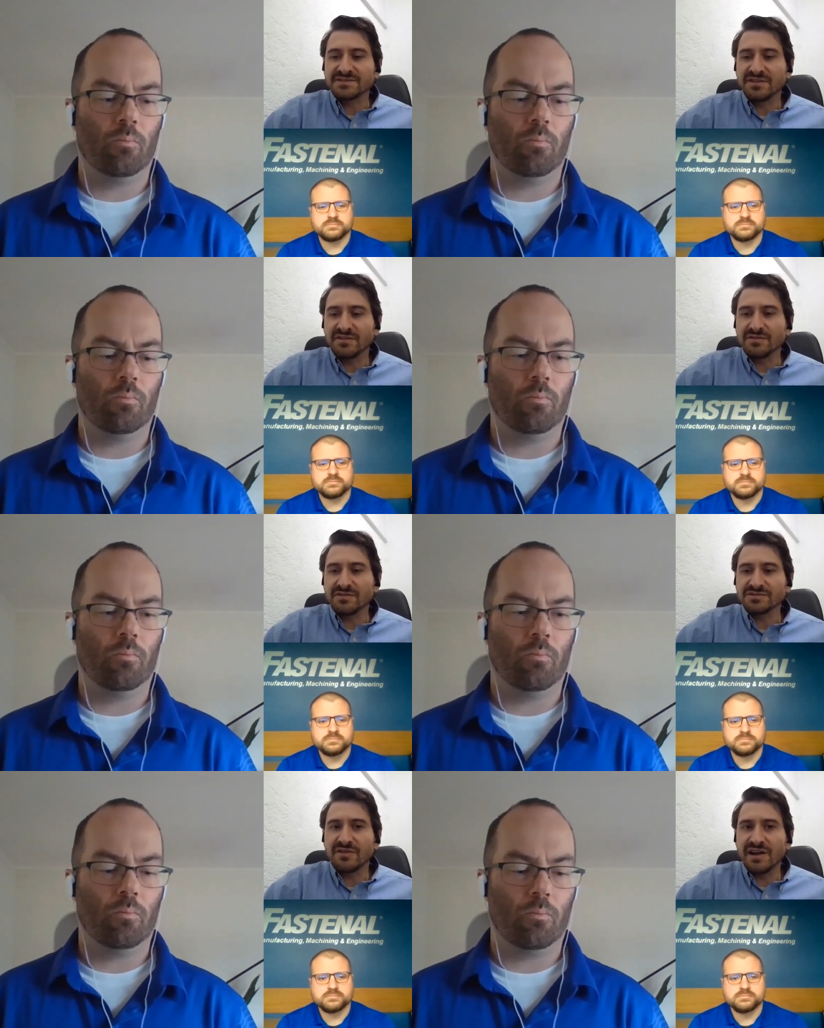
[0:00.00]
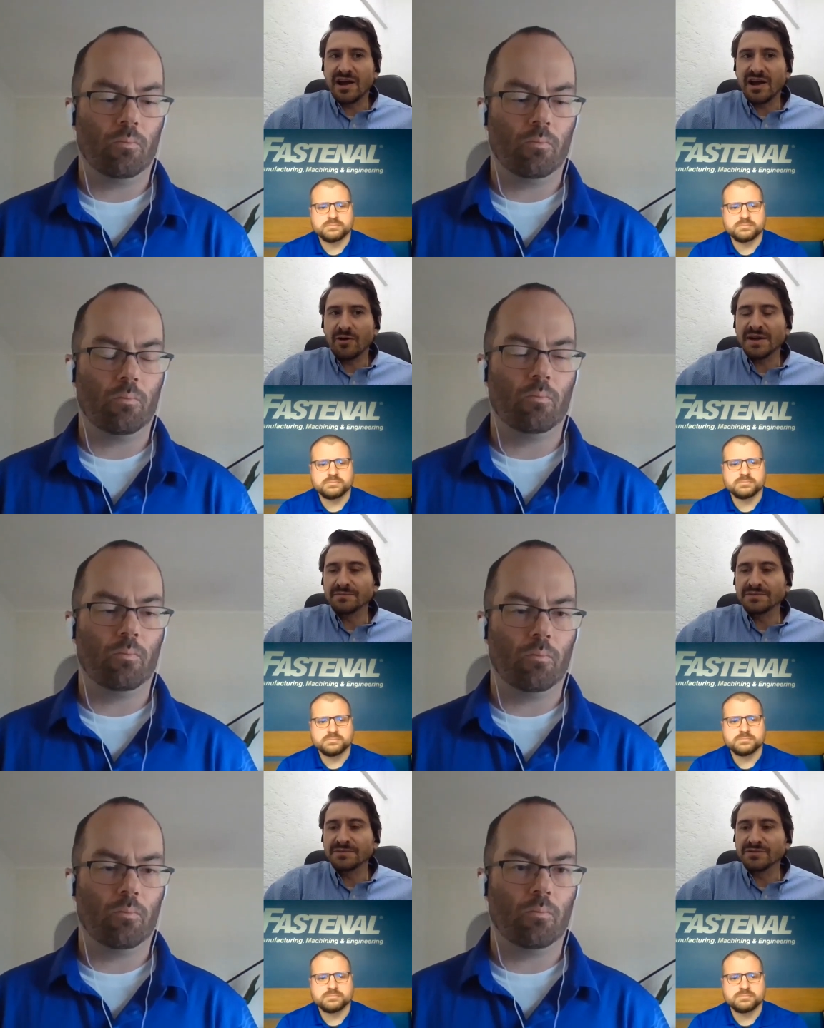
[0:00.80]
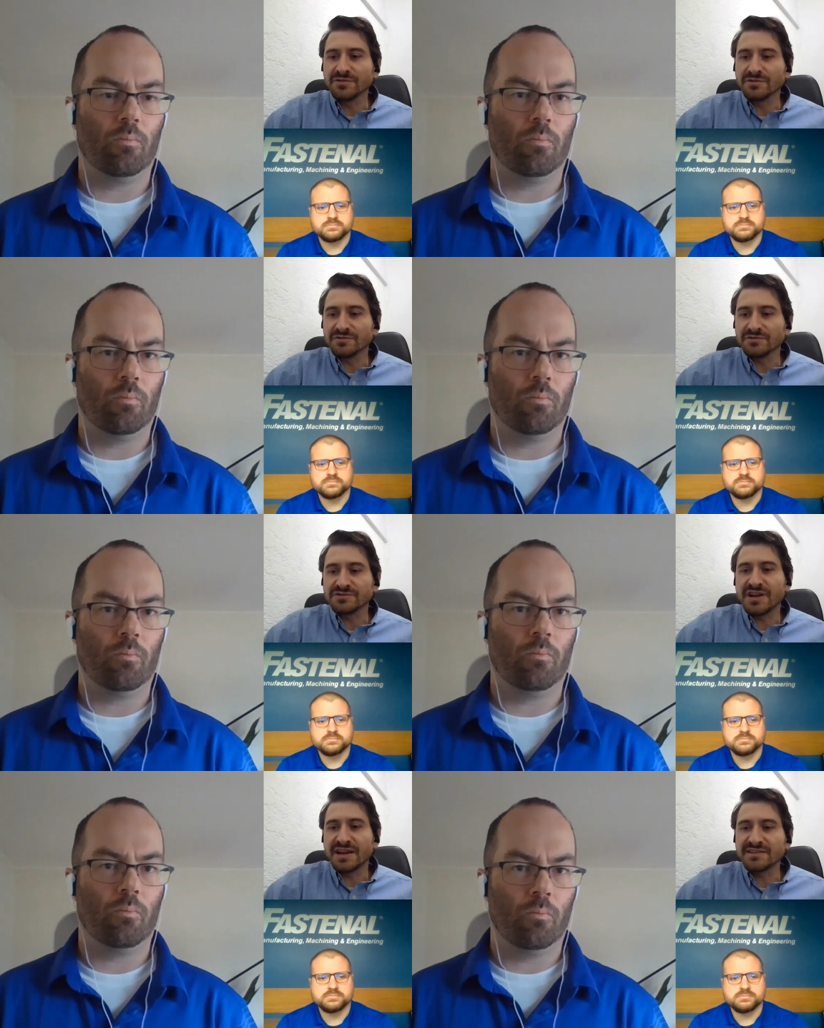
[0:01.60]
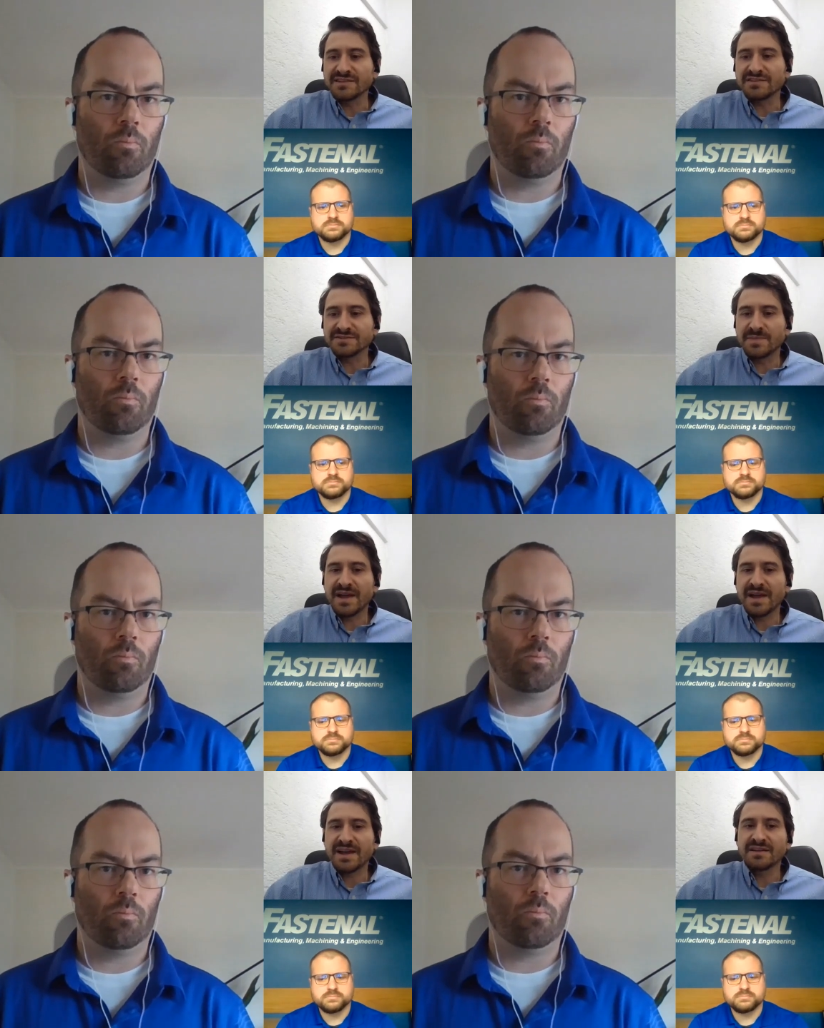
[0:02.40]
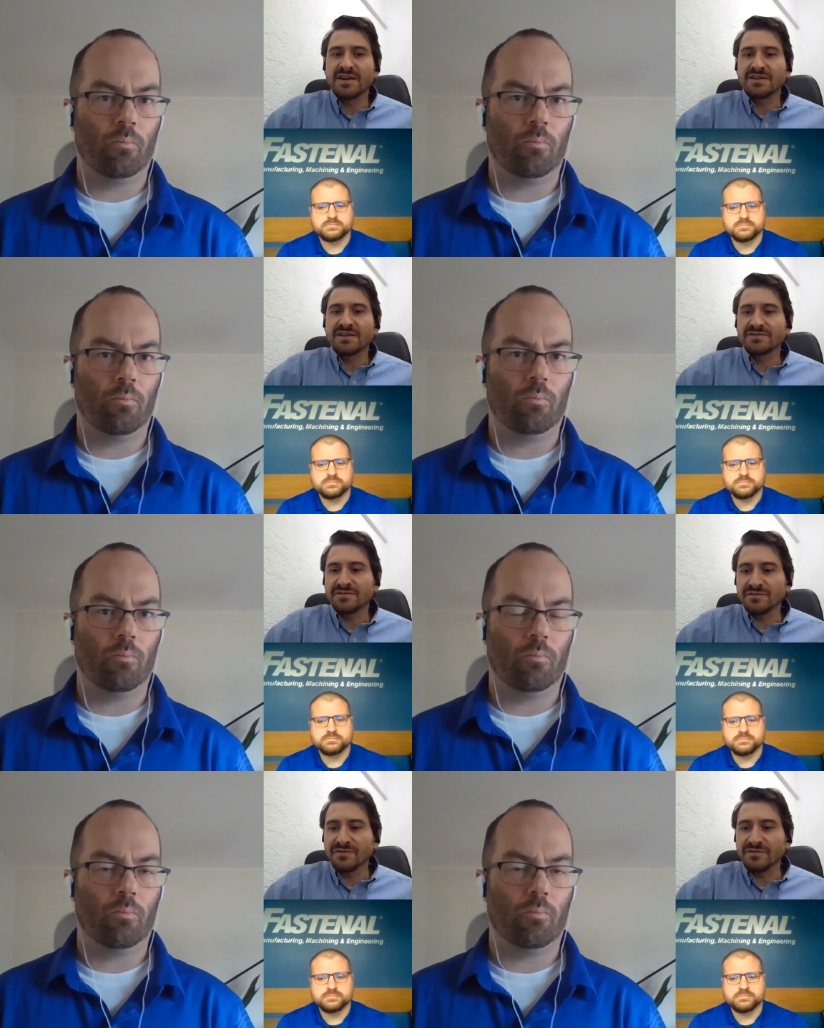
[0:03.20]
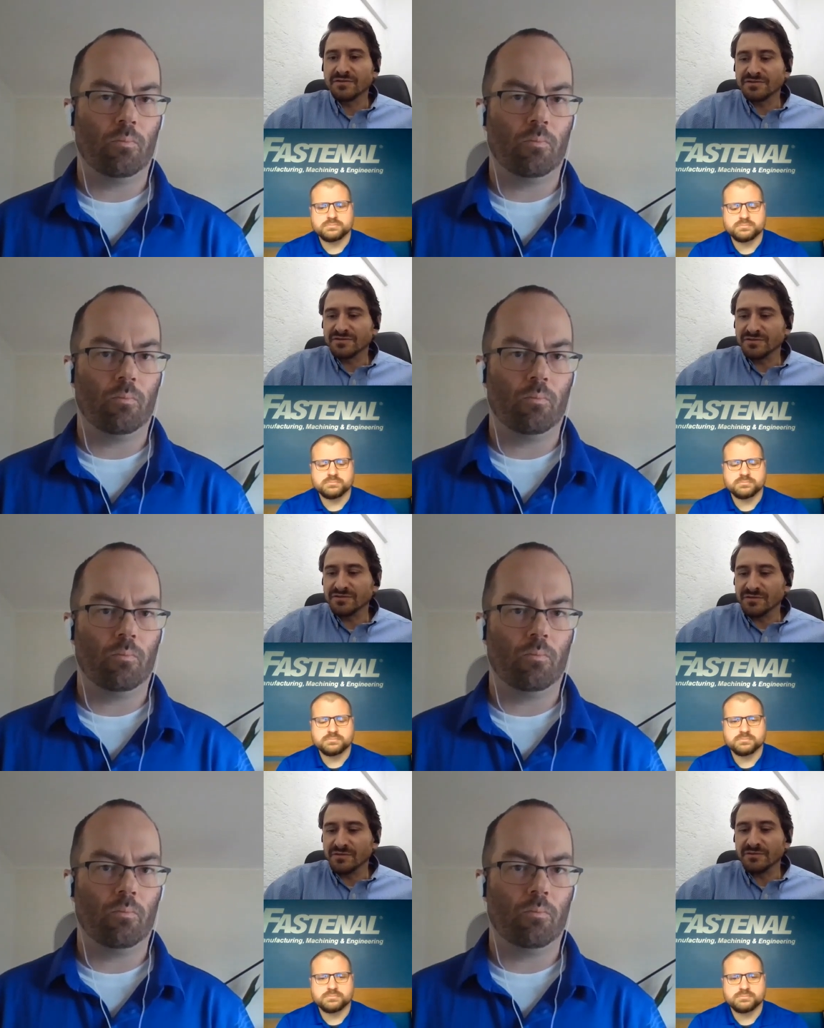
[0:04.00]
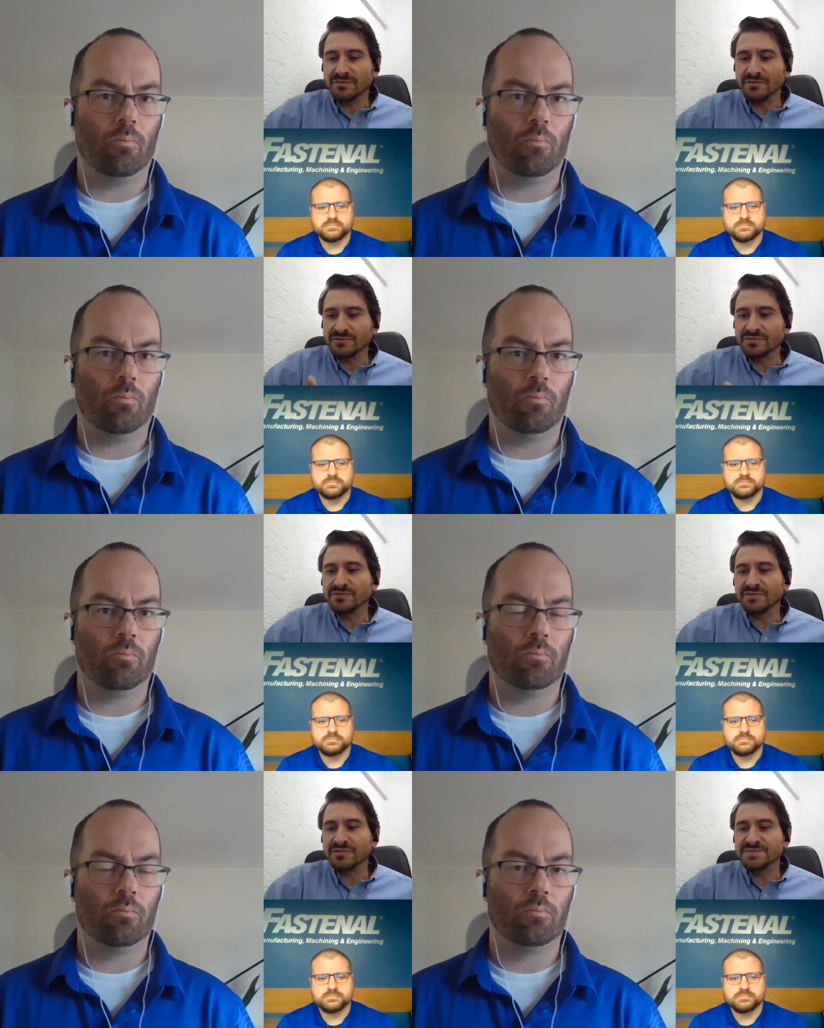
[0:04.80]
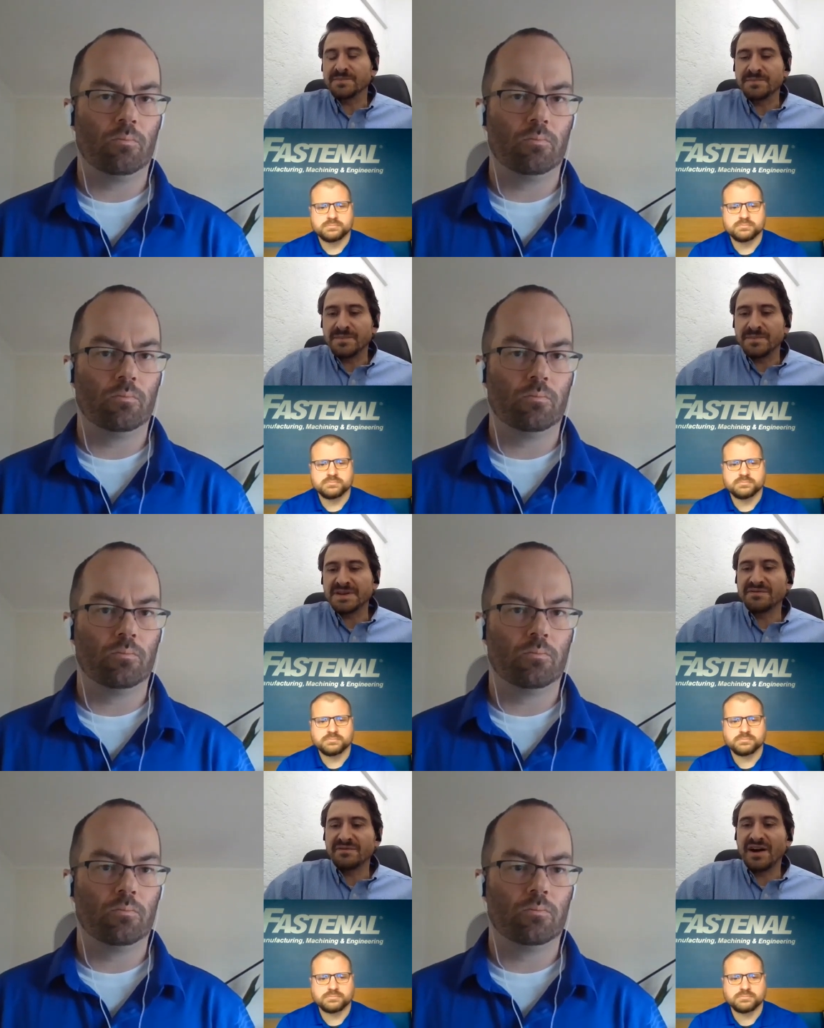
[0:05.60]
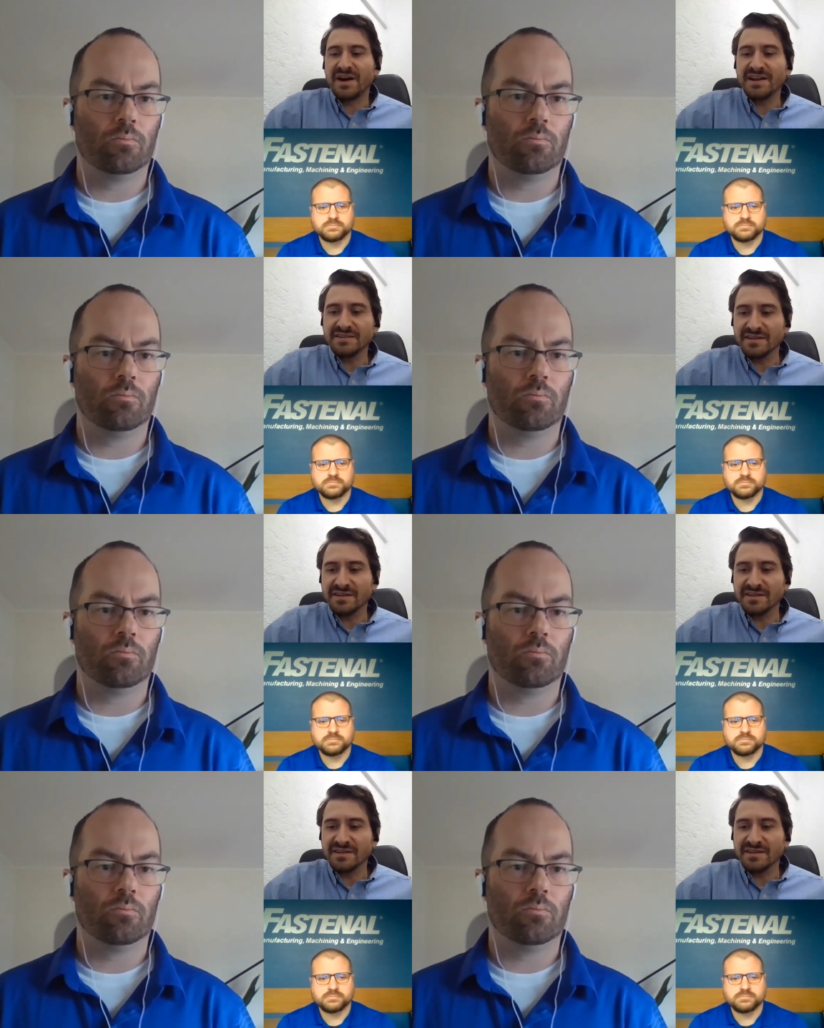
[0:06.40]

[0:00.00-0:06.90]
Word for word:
Speaker 1: So so I help them to check their spec to to to specify